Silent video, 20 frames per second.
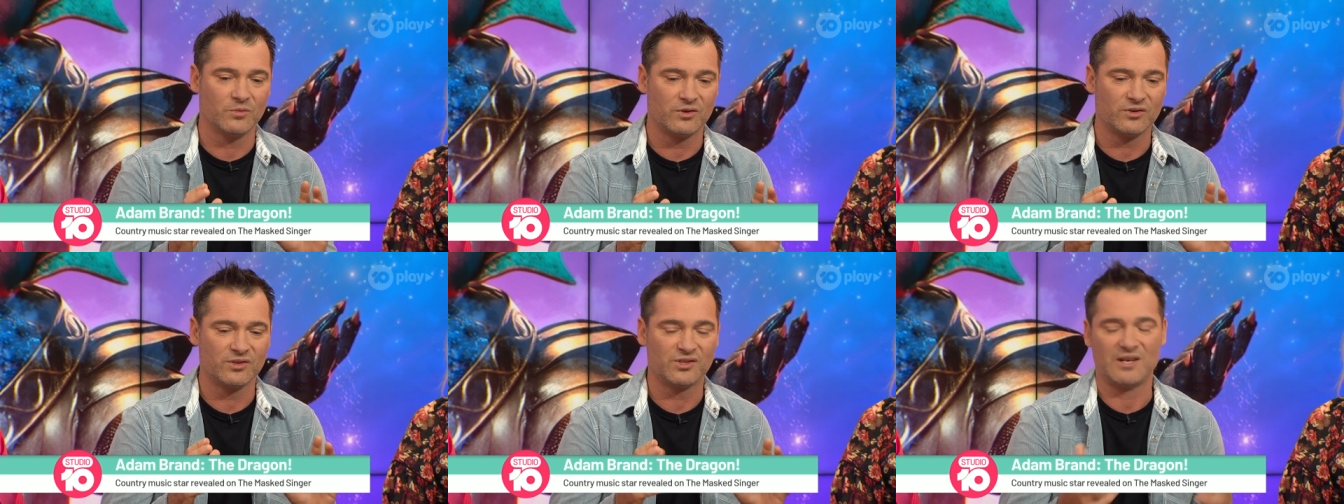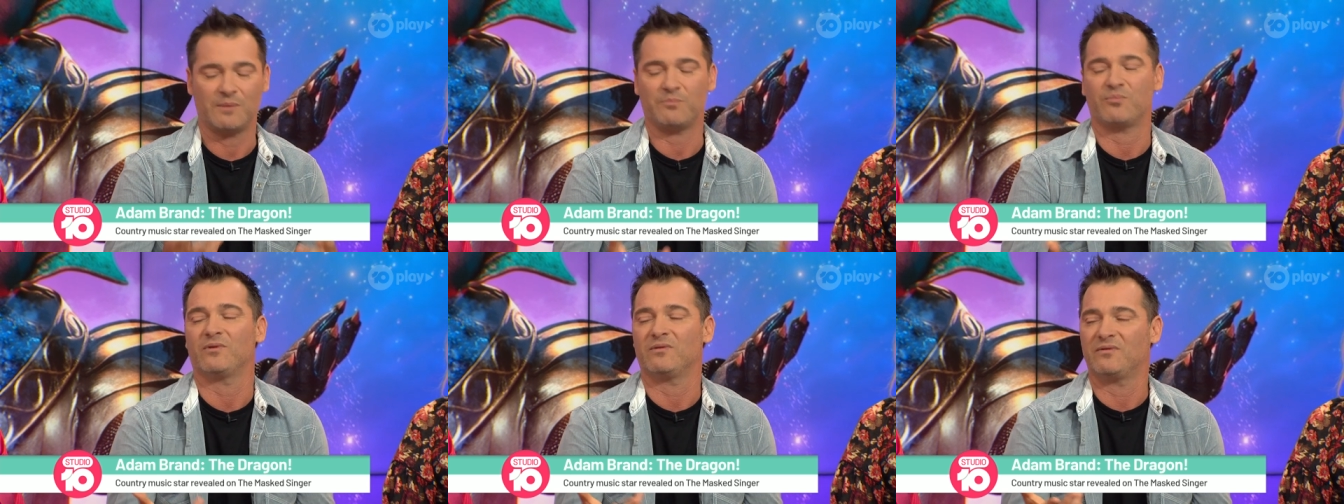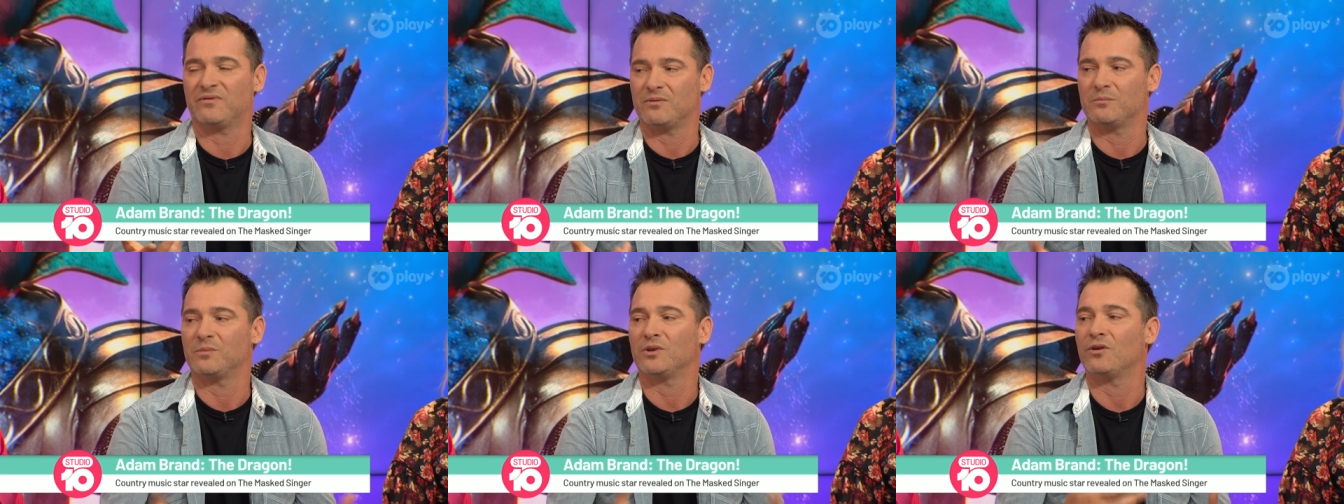not
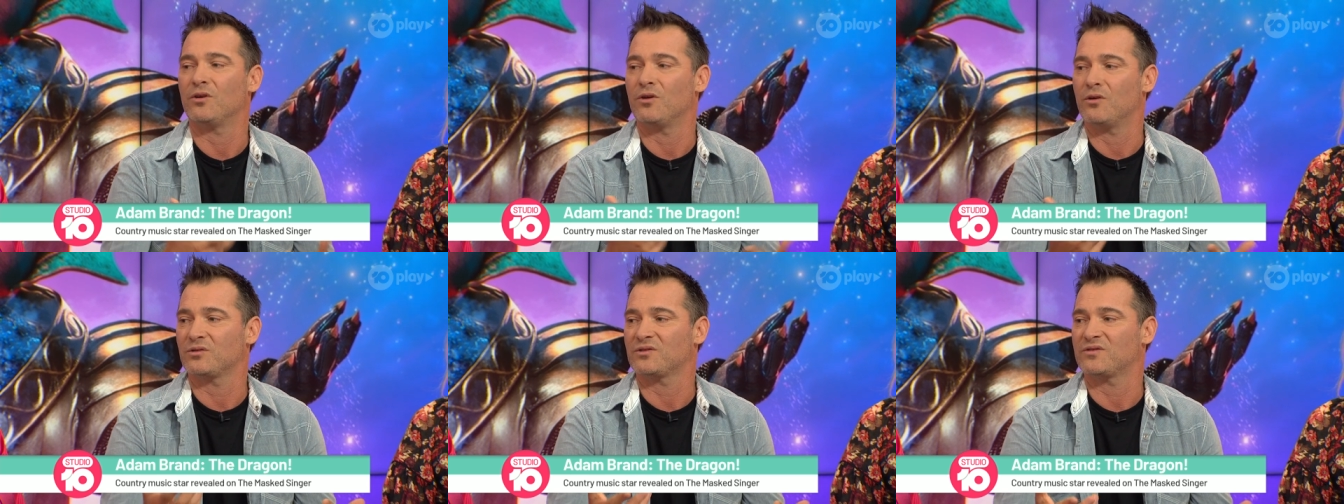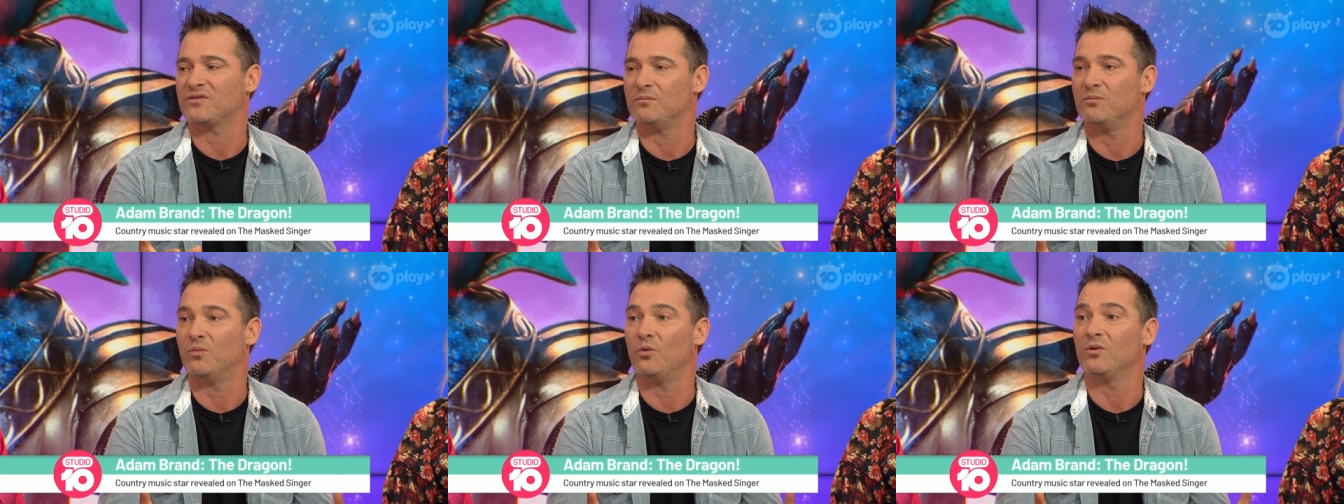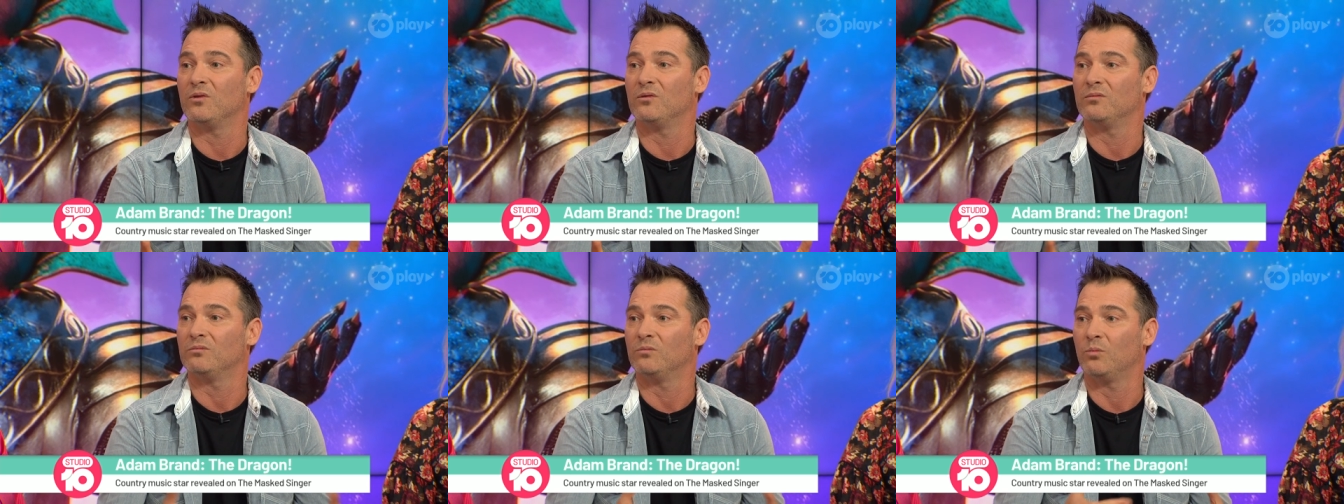separate from the girls for
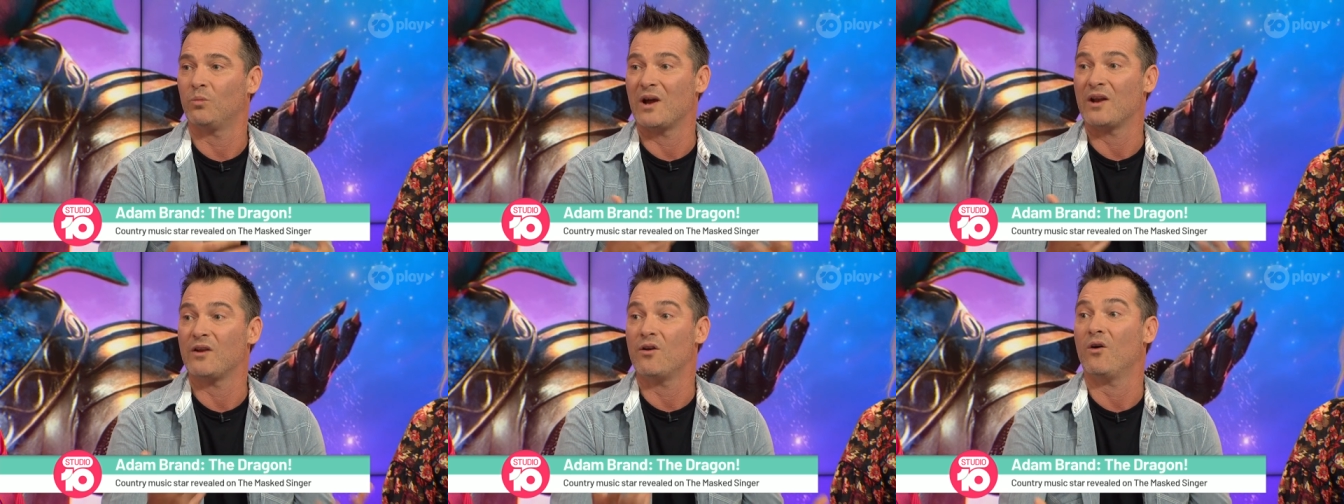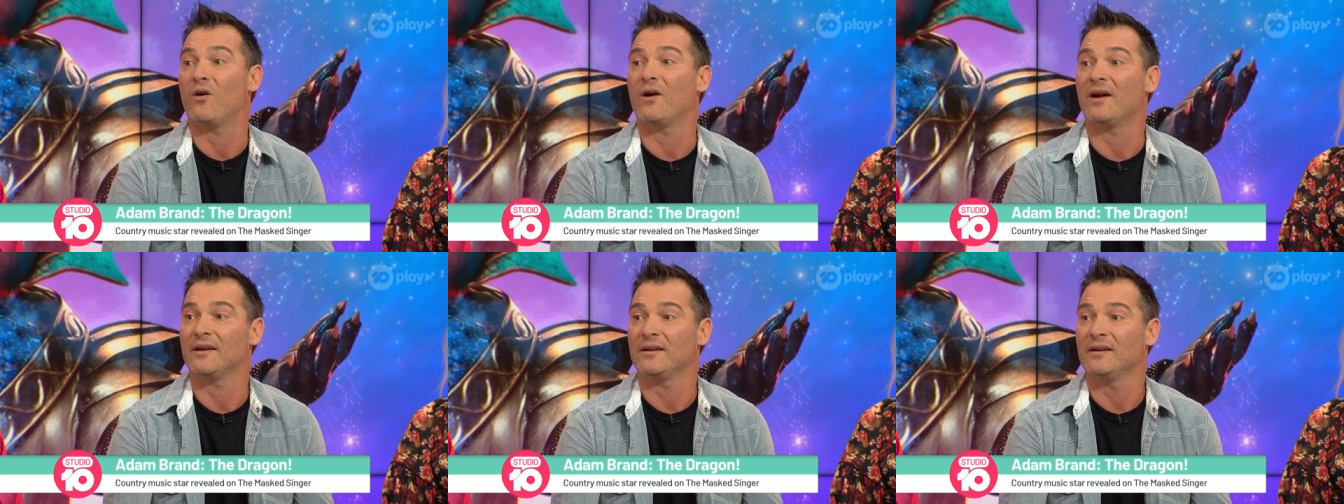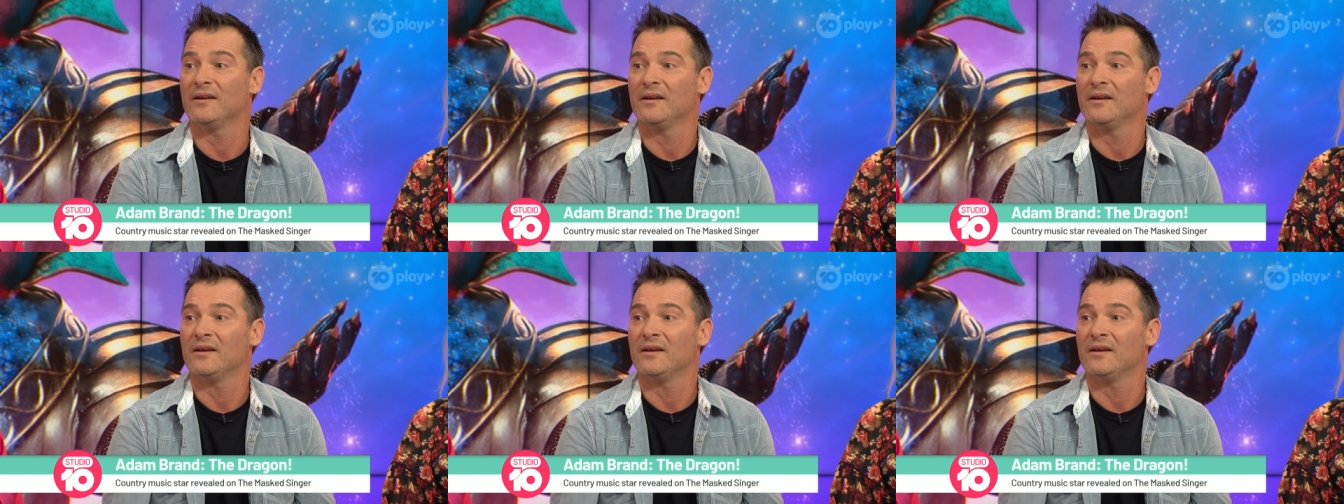more than one night.